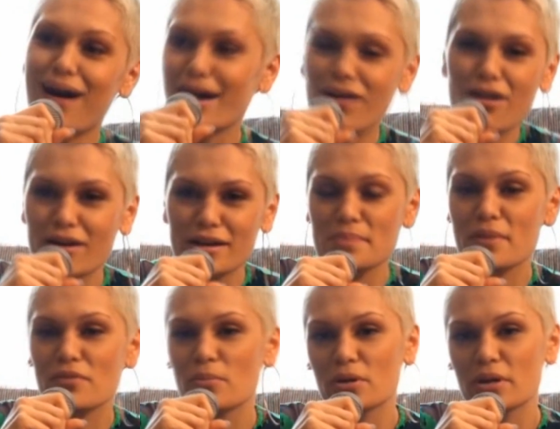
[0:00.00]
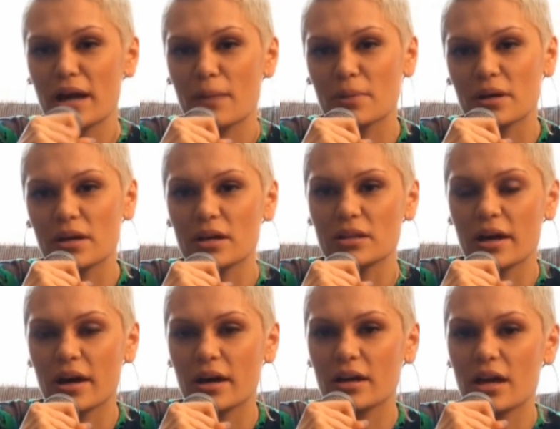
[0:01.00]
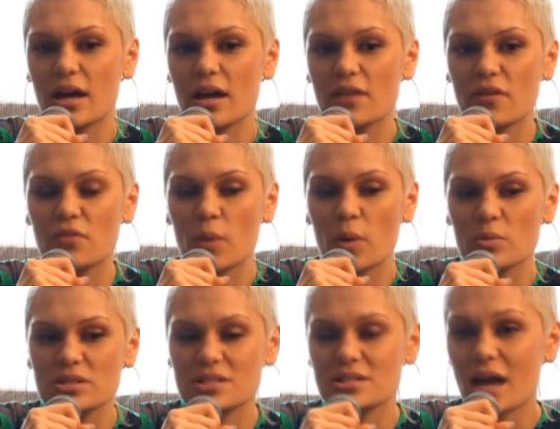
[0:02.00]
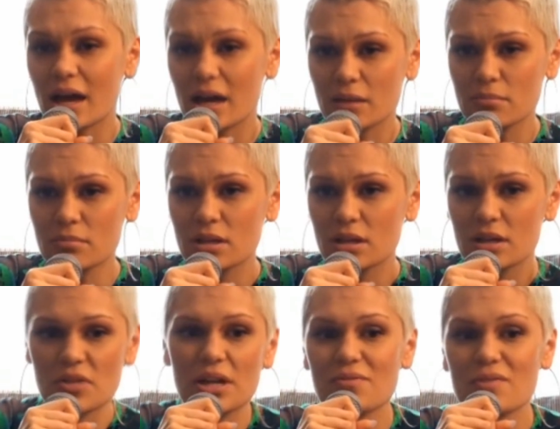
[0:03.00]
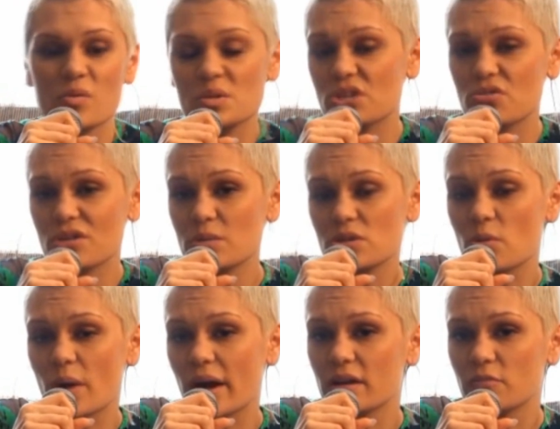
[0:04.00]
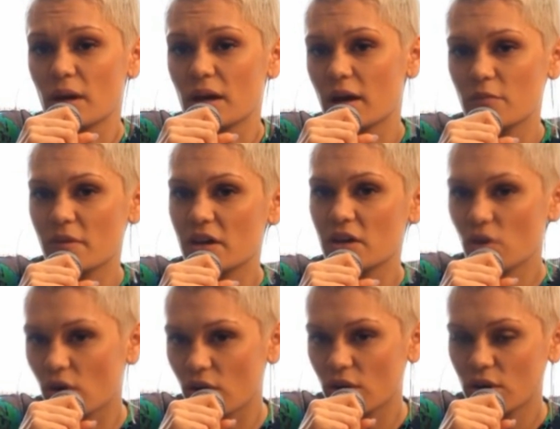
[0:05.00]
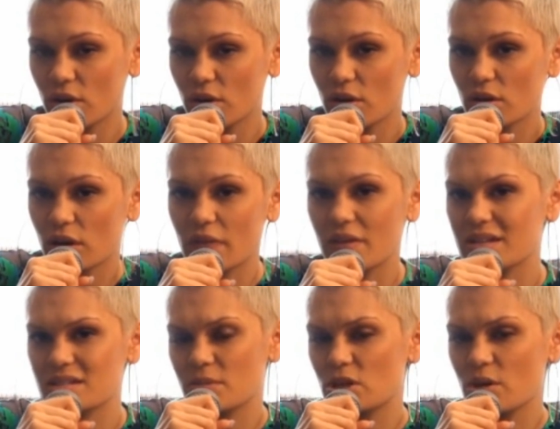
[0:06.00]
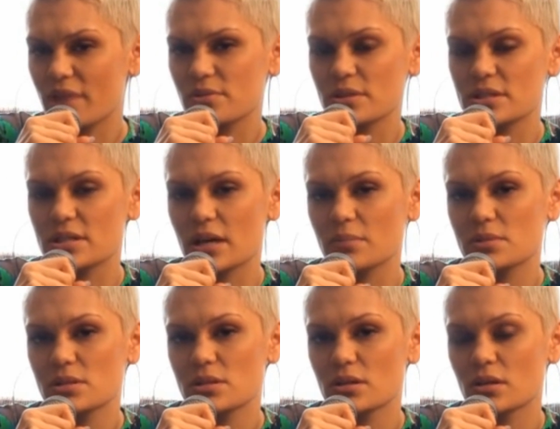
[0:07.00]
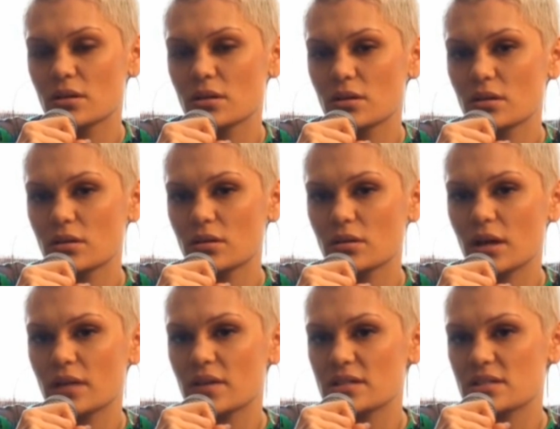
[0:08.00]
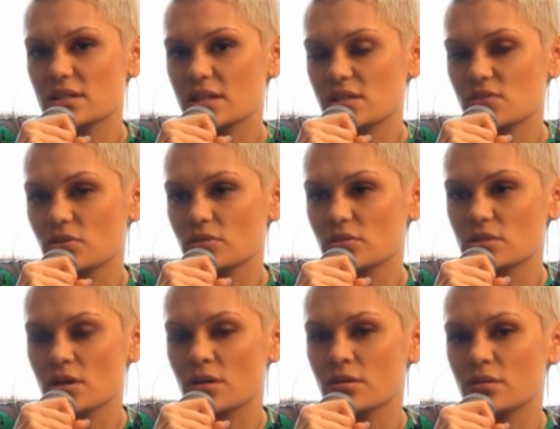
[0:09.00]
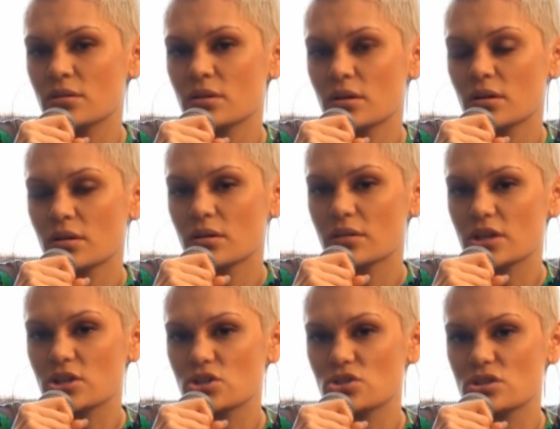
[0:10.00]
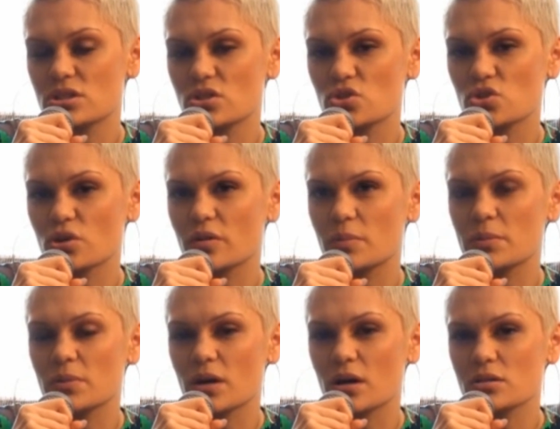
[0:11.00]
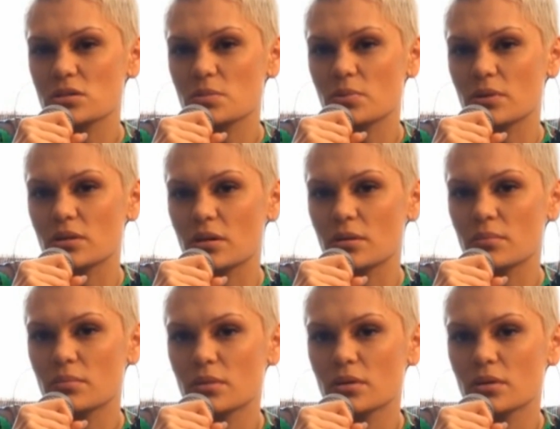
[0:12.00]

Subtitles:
I can't keep everybody happy, and that if everyone was the same, then everyone would agree with the way I live my life, but they're not. And that's something you have to accept. And they're successful, so they should just enjoy the people that are supporting them.